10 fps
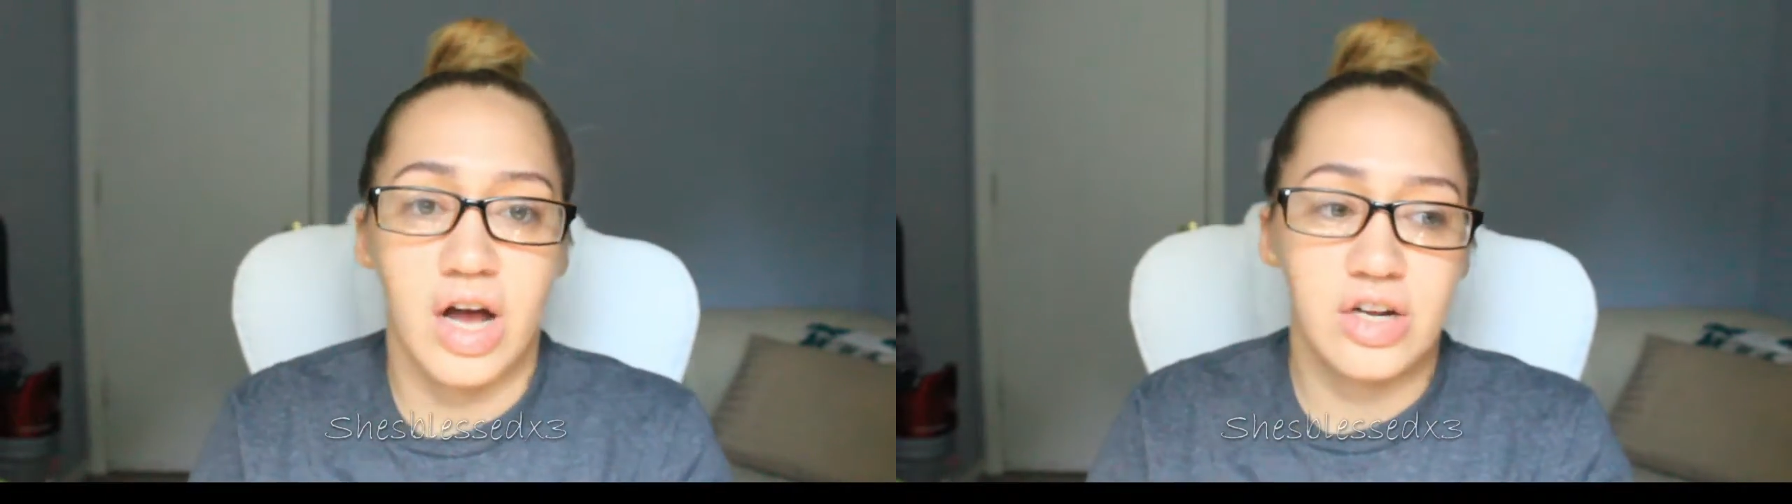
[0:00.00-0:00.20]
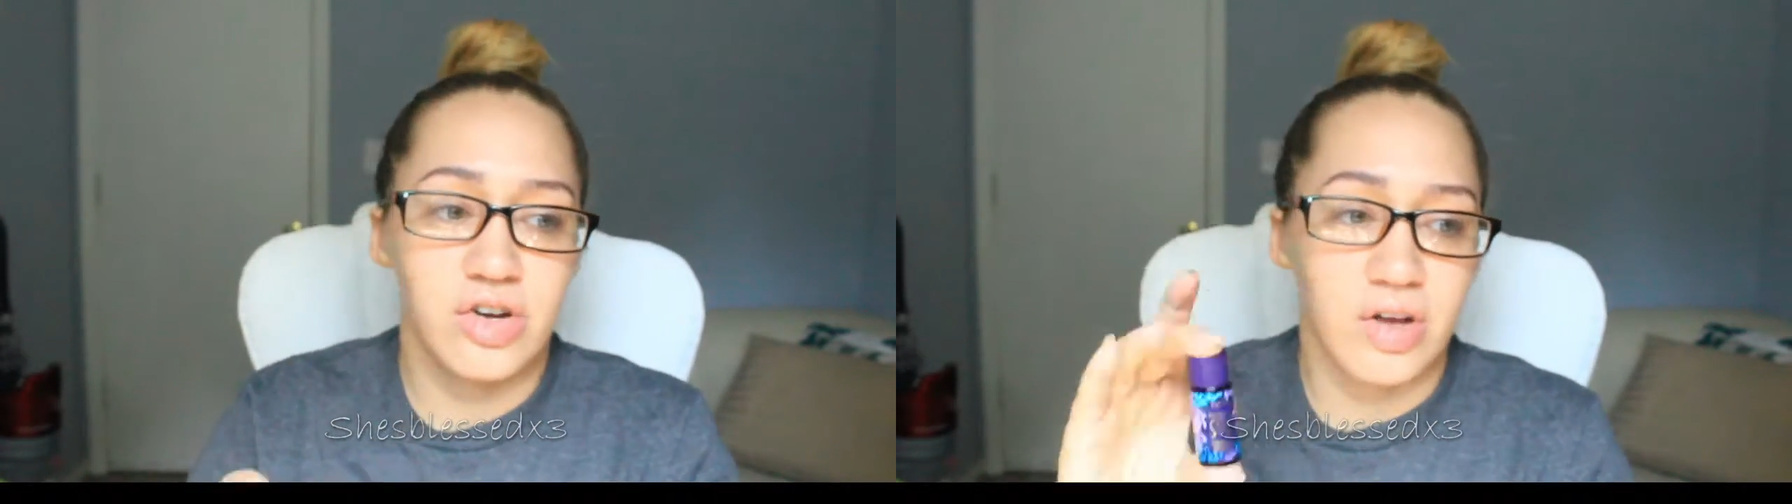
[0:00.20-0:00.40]

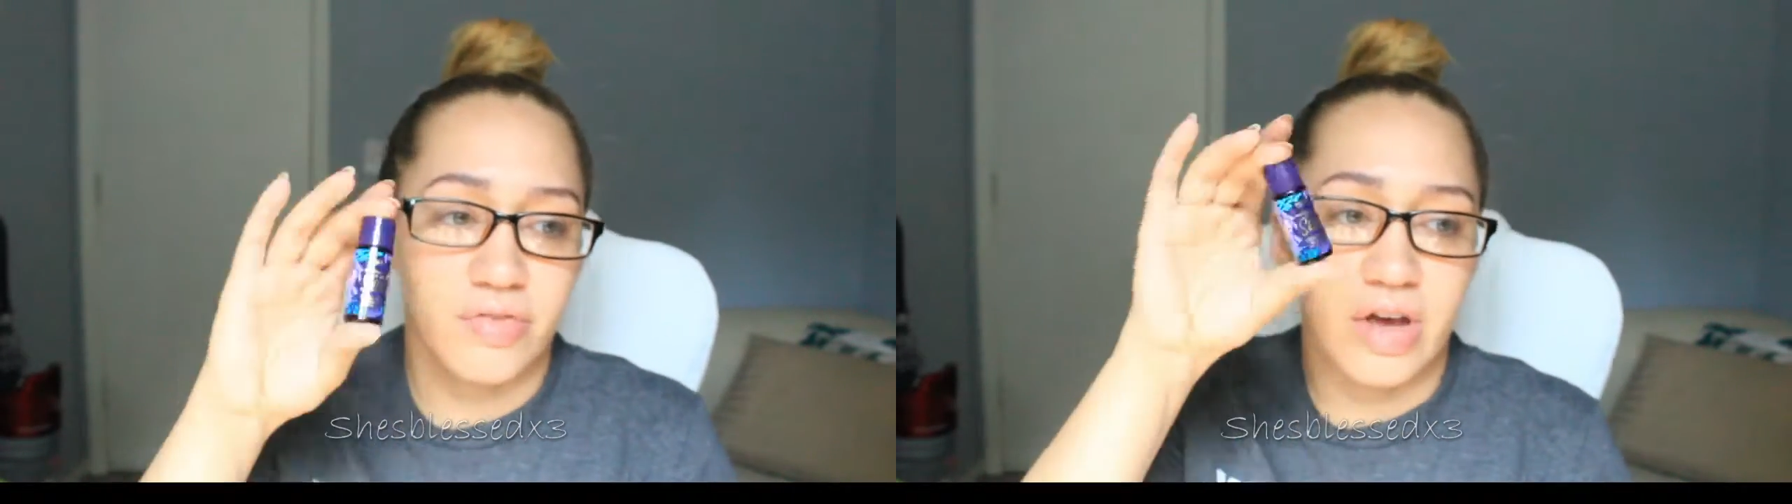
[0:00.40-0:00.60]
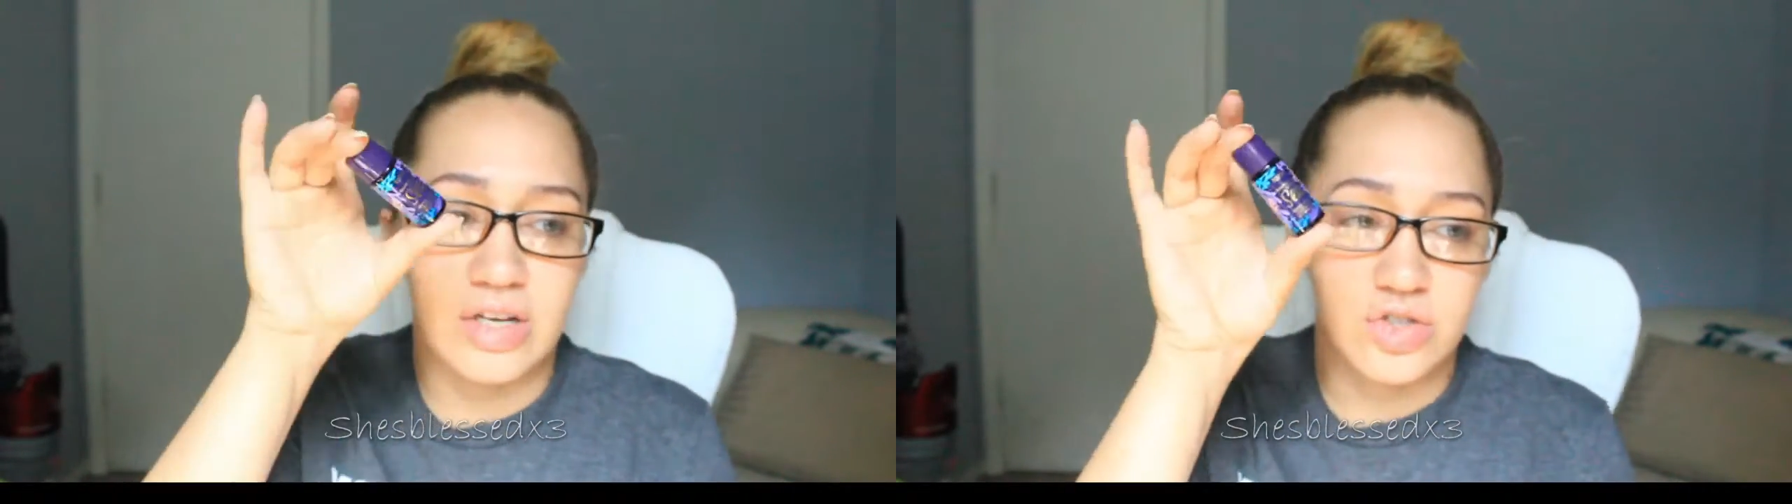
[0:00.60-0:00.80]

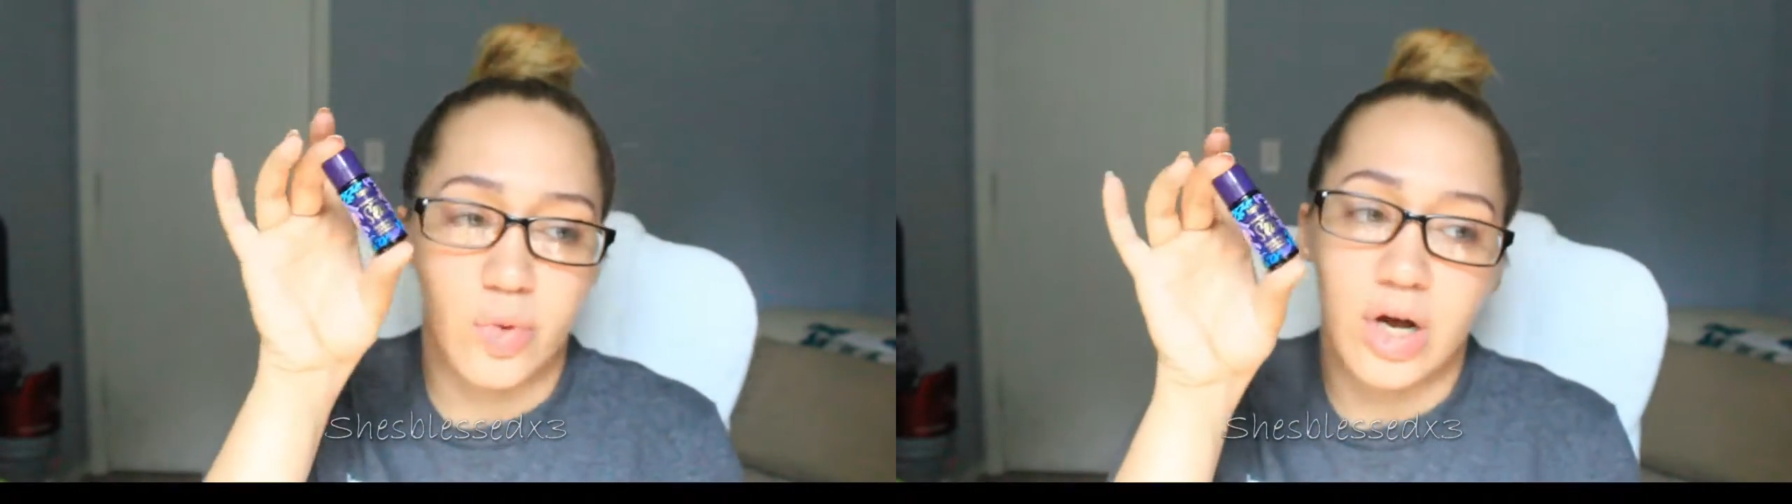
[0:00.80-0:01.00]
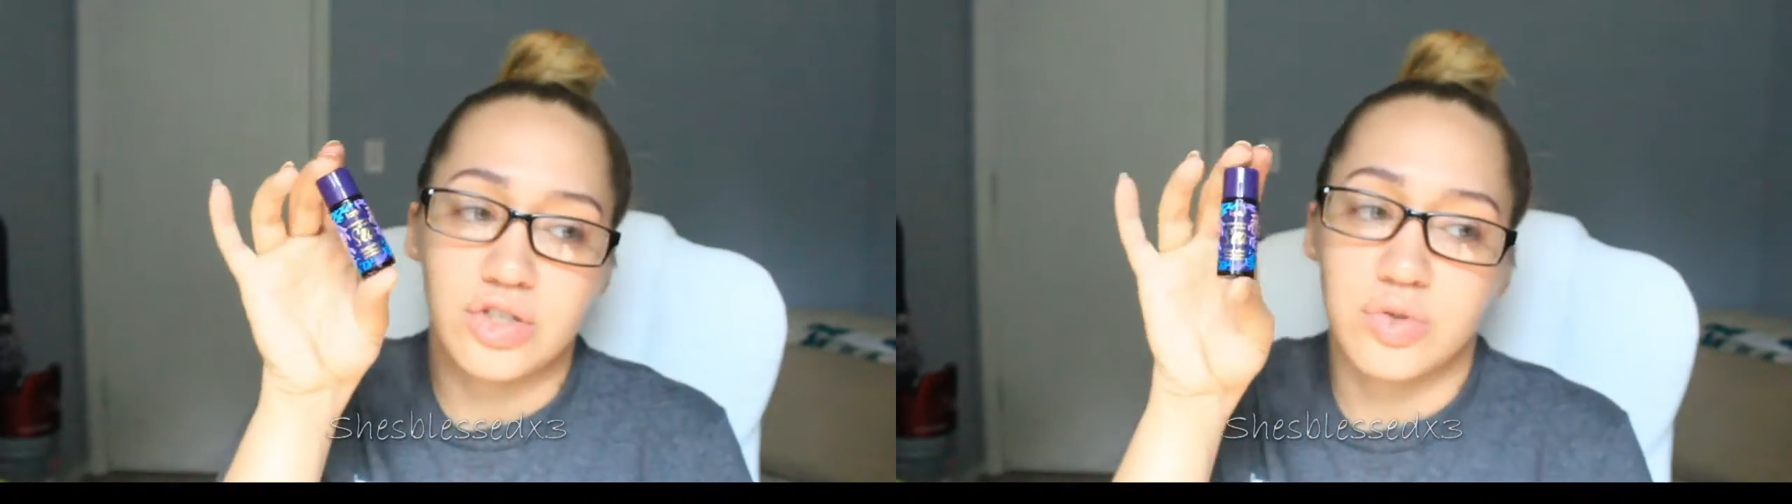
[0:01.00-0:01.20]
Hydrating Face
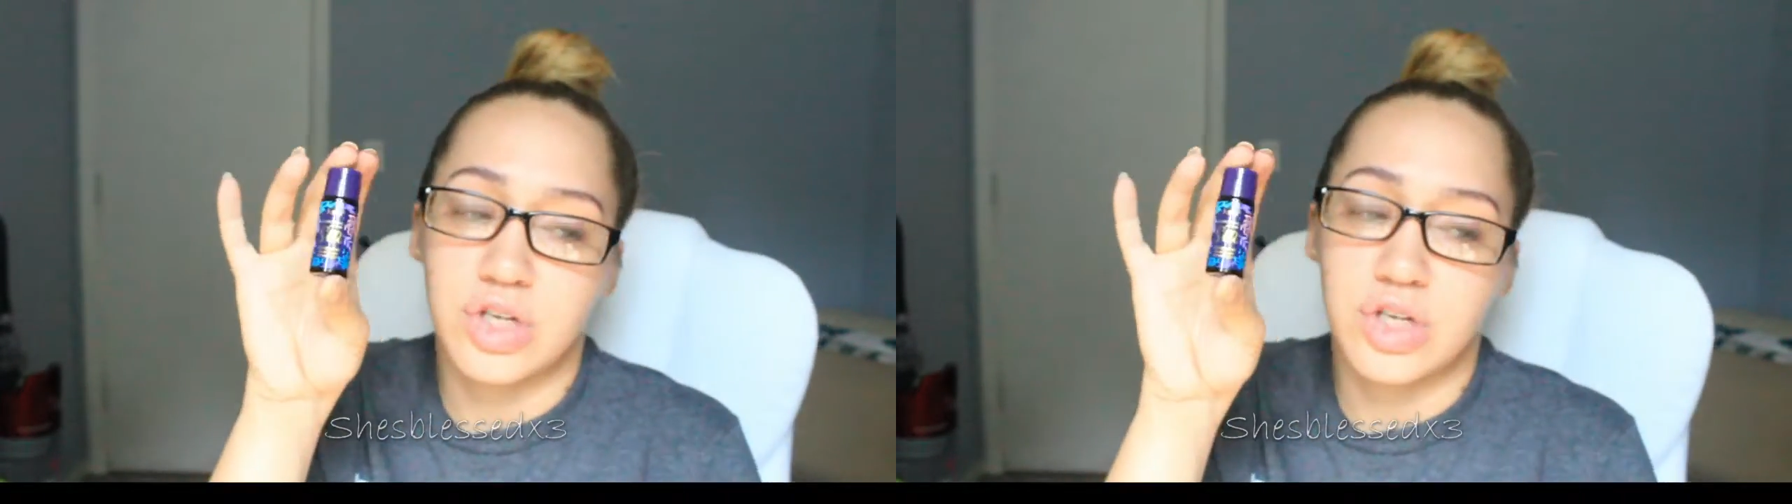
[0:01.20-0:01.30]
Wash,